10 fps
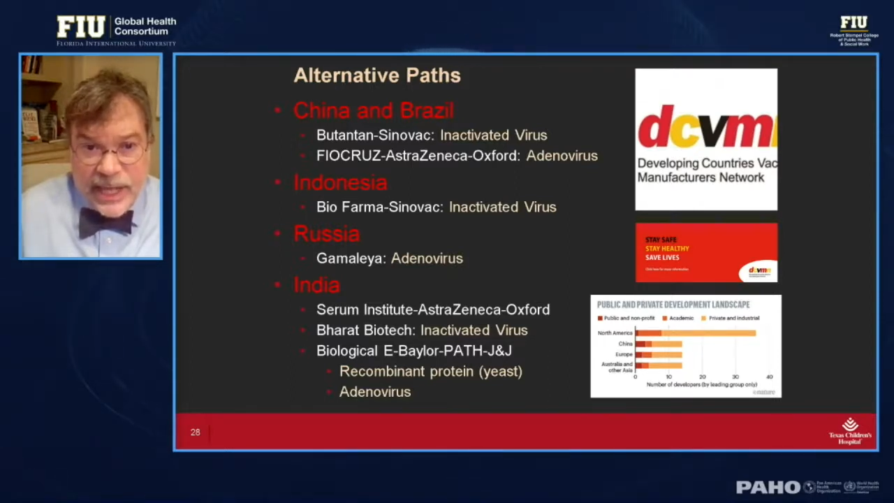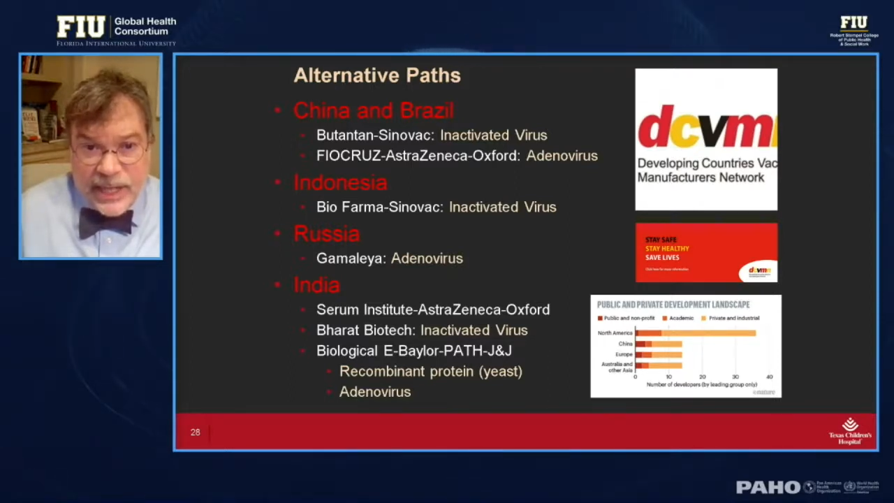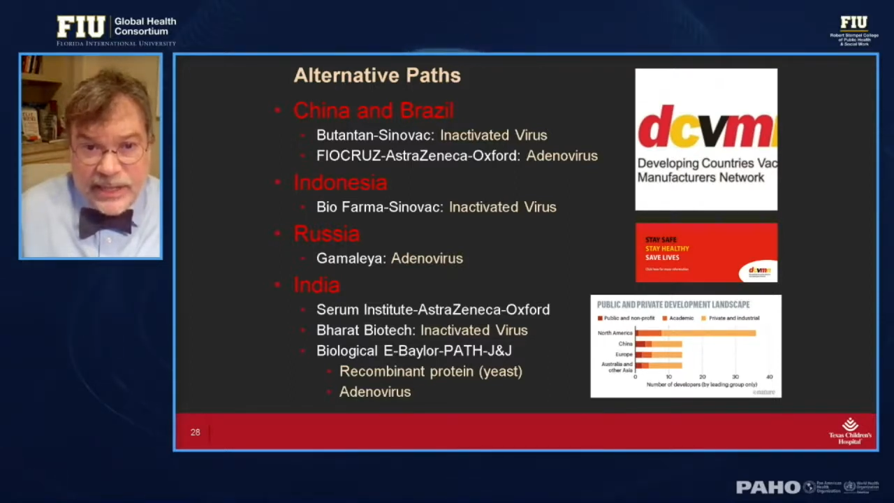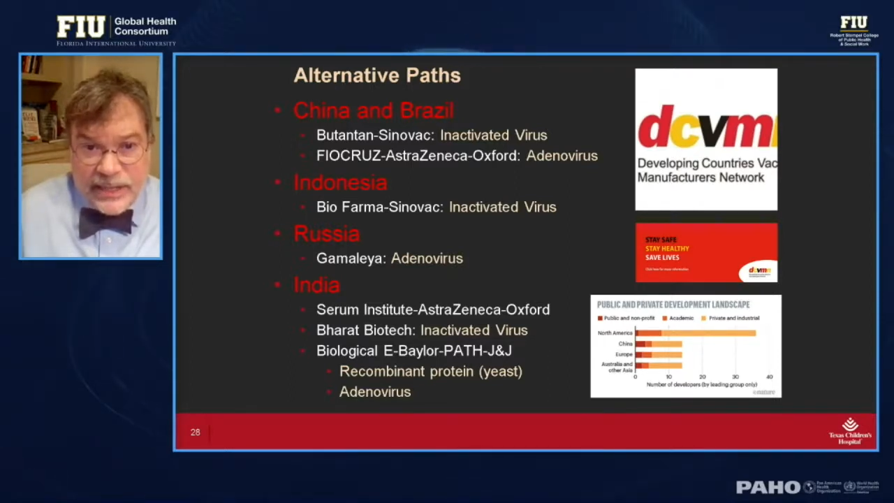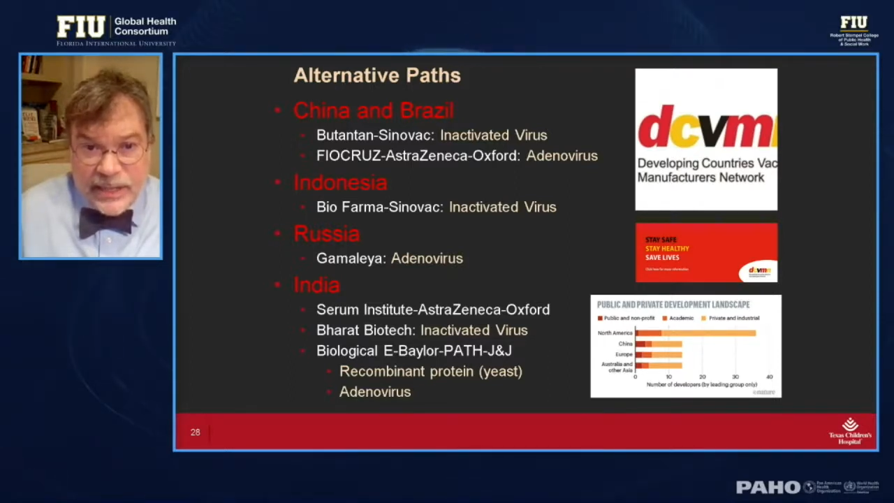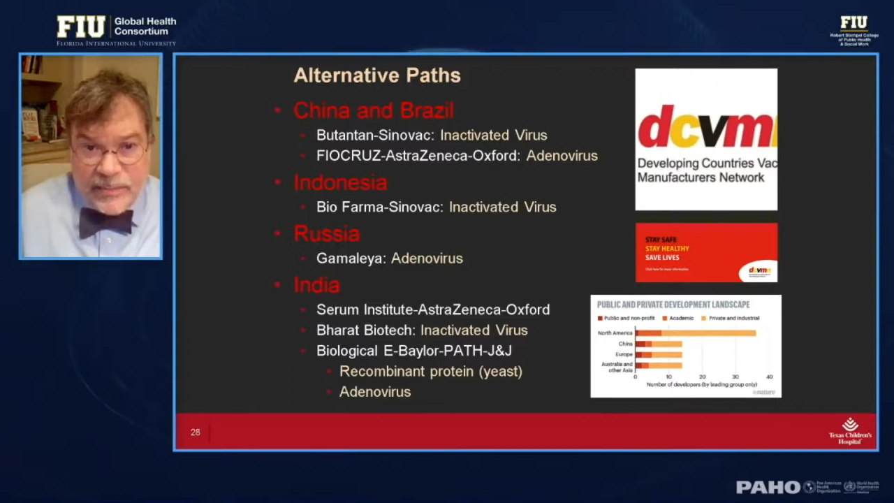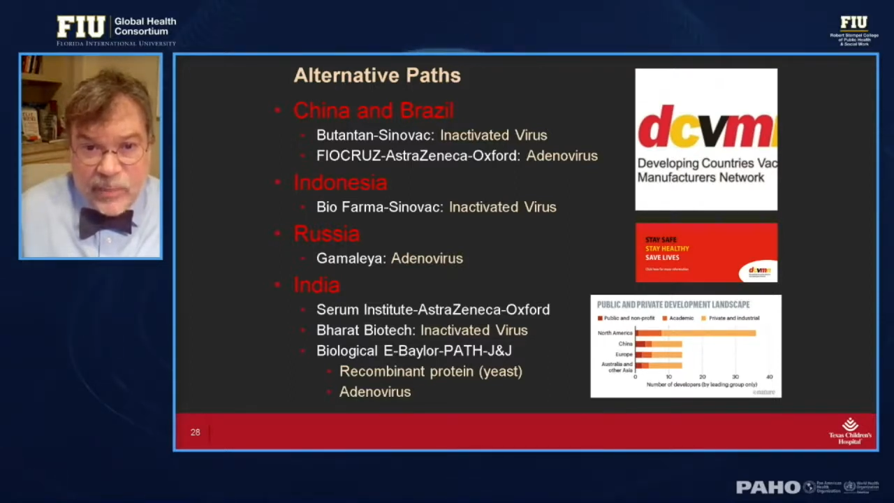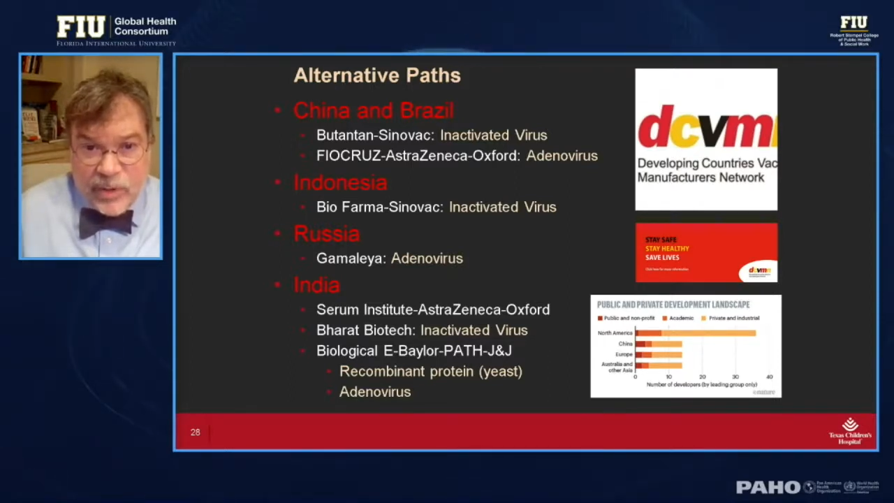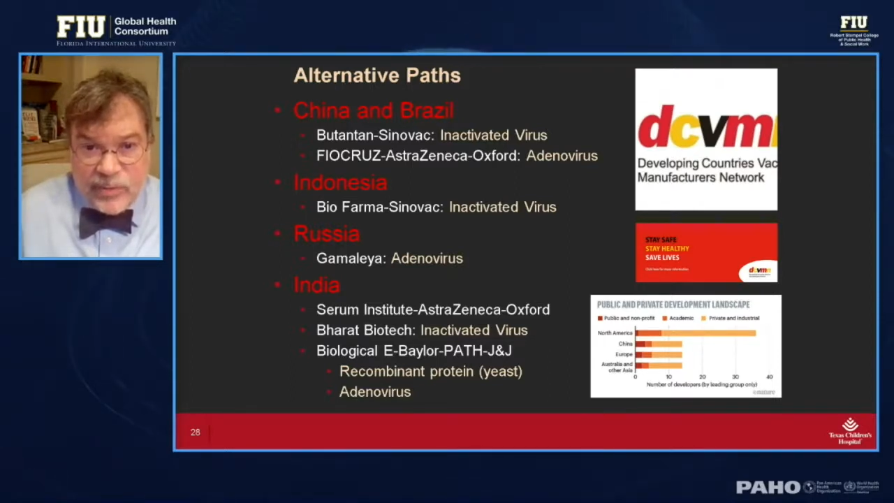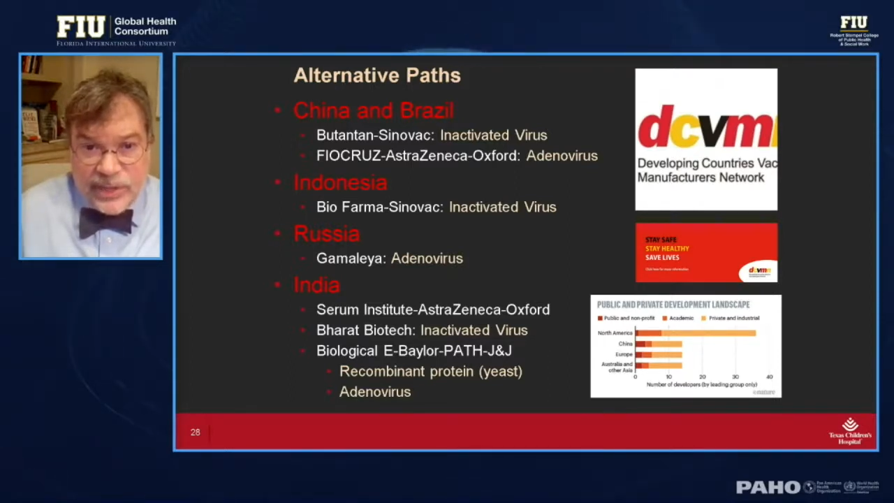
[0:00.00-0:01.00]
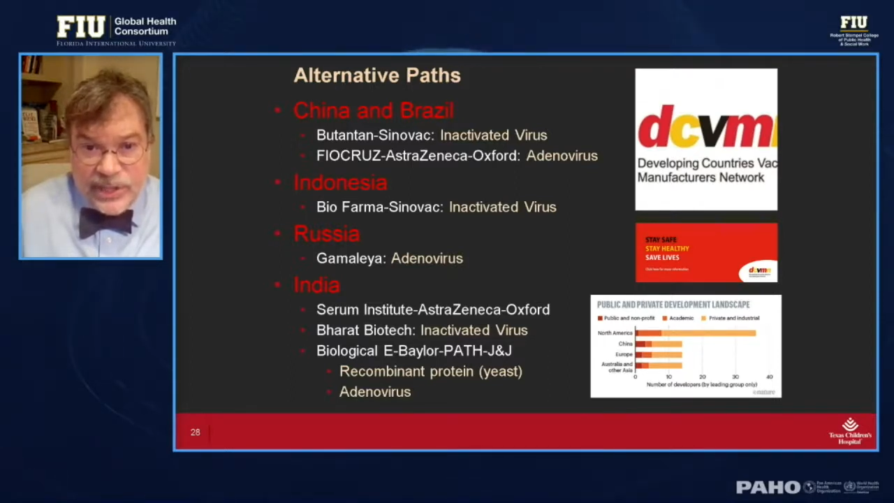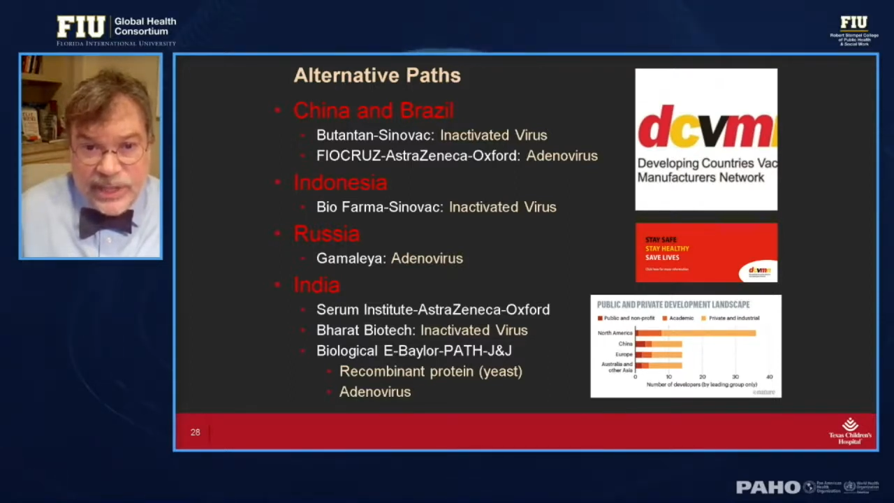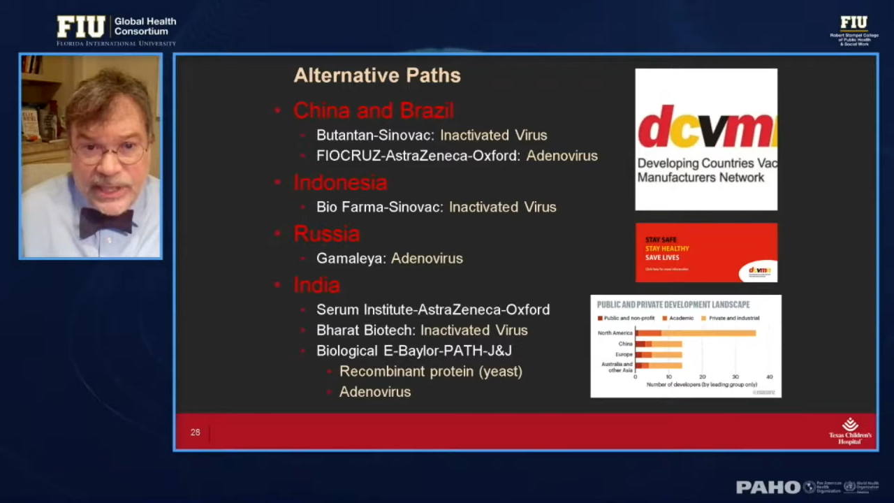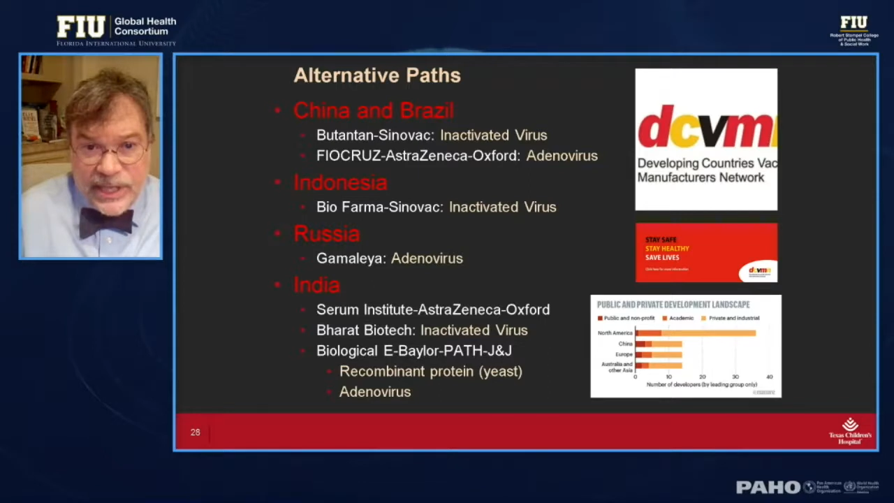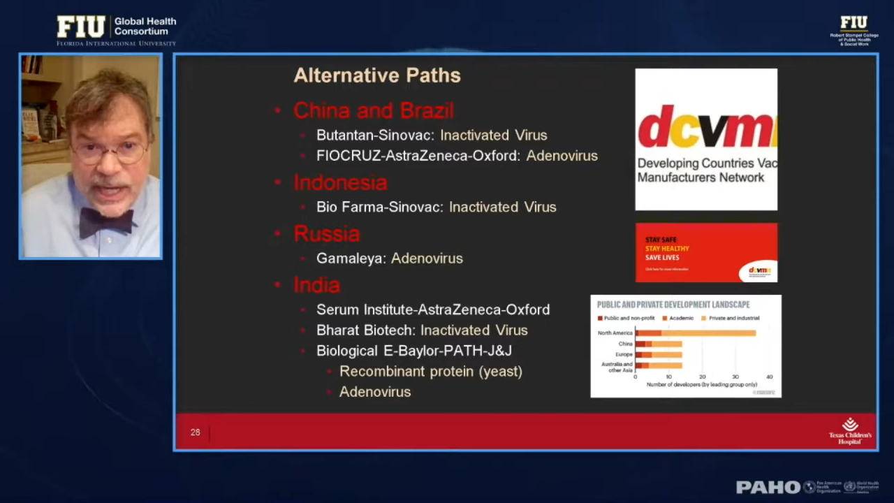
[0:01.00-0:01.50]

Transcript: And what we're seeing